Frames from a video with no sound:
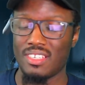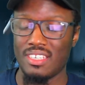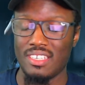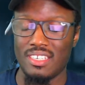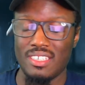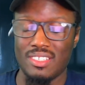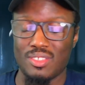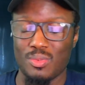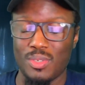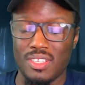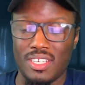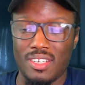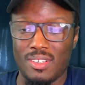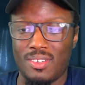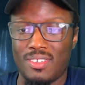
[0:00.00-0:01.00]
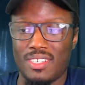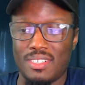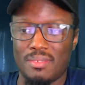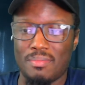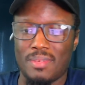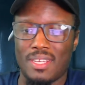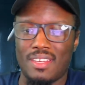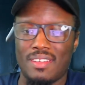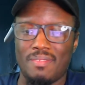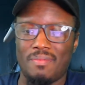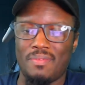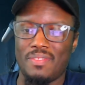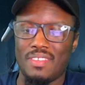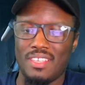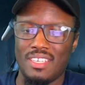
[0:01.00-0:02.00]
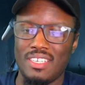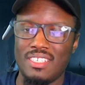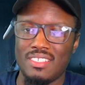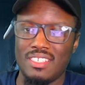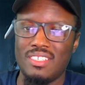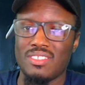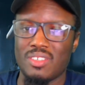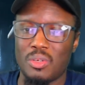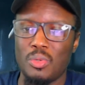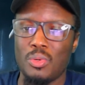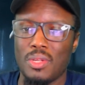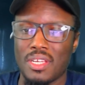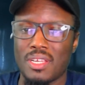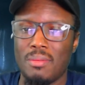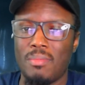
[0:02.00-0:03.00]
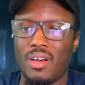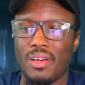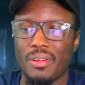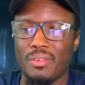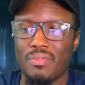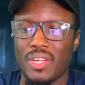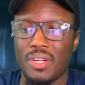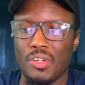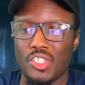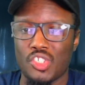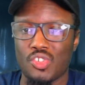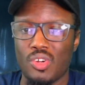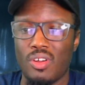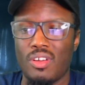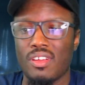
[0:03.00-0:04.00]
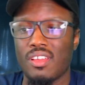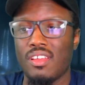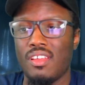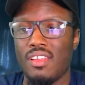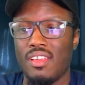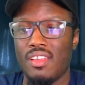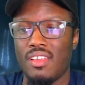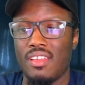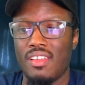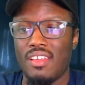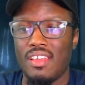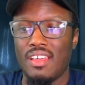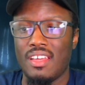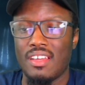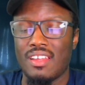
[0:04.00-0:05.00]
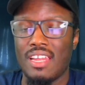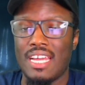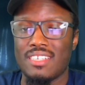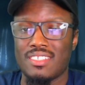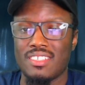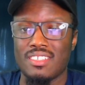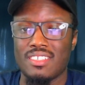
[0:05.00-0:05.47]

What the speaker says: It's really annoying, but he's a cool looking model, very strong and classic,